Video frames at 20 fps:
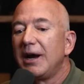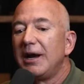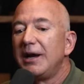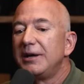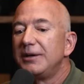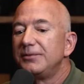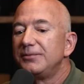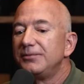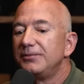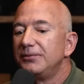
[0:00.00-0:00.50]

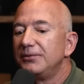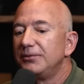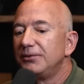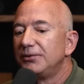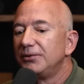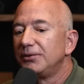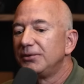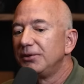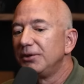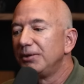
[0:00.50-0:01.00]
I
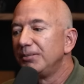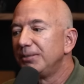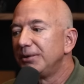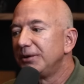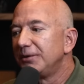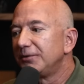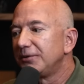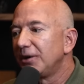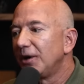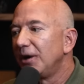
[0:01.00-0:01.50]
do a little bit
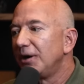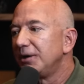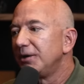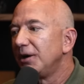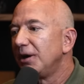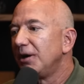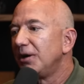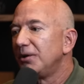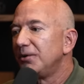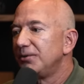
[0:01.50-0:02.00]
of
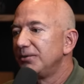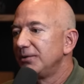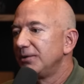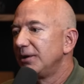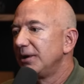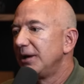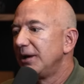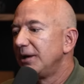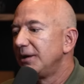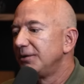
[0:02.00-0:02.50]
cardio
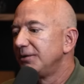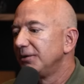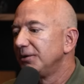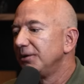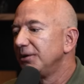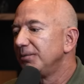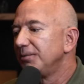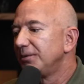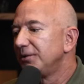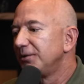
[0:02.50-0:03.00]
and a
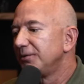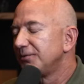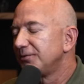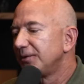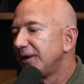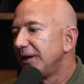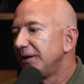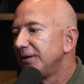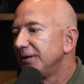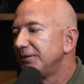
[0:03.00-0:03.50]
little bit of
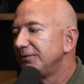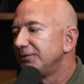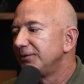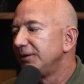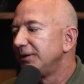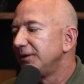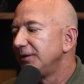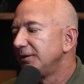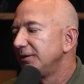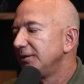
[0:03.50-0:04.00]

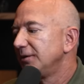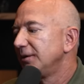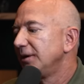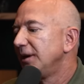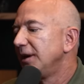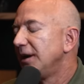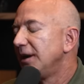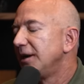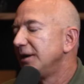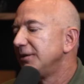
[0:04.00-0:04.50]
weightlifting,
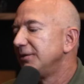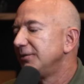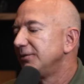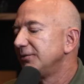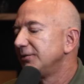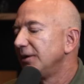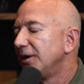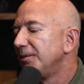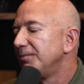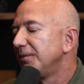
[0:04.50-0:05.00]

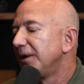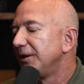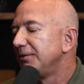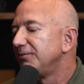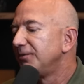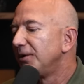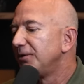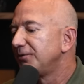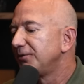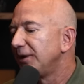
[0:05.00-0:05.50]
and I
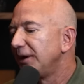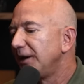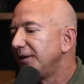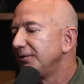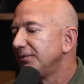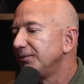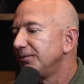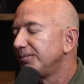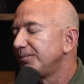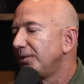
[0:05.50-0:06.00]
rotate. I
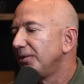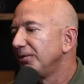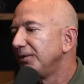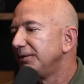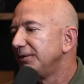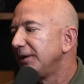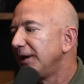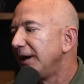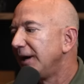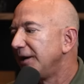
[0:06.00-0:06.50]
do a
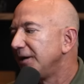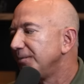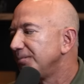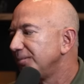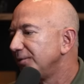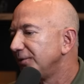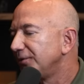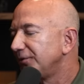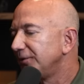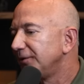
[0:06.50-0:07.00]
pulling day and a
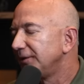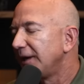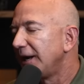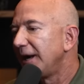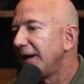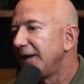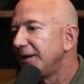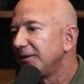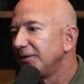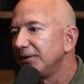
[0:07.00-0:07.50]
pushing
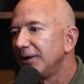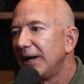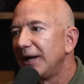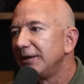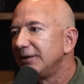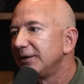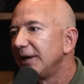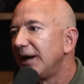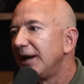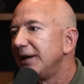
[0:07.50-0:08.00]
day and a
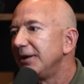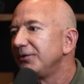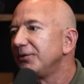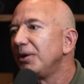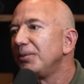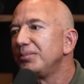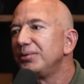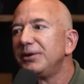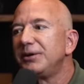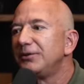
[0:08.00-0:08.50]
leg day. It's
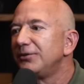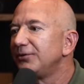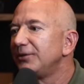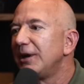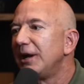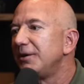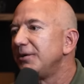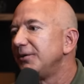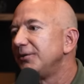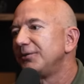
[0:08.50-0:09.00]
all pretty
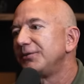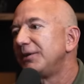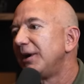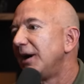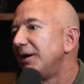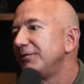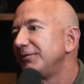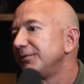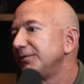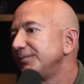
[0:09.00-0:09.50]
standard
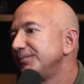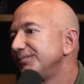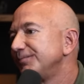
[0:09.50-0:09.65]
stuff.